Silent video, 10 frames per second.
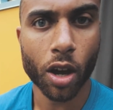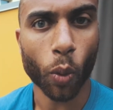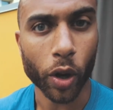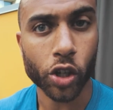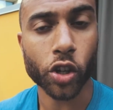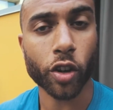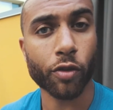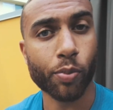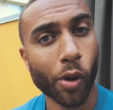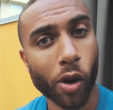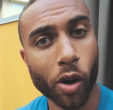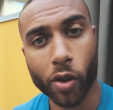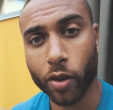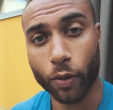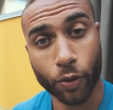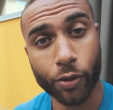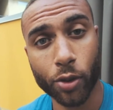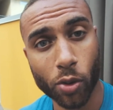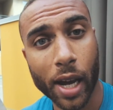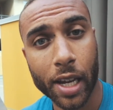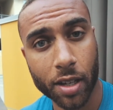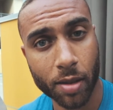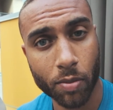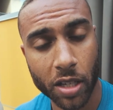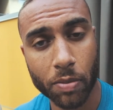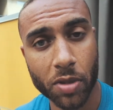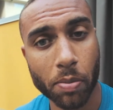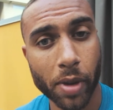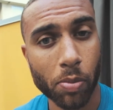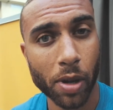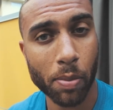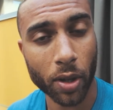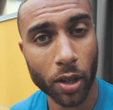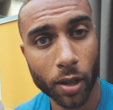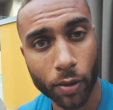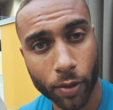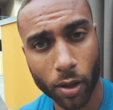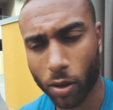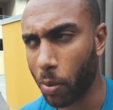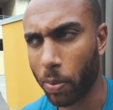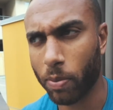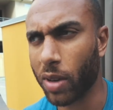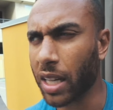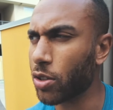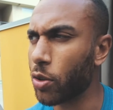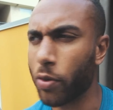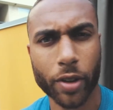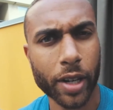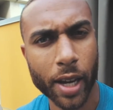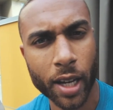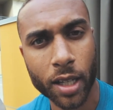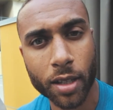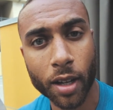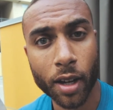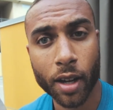which should have brought on flu-like symptoms and made people ill for a couple, like two, three days.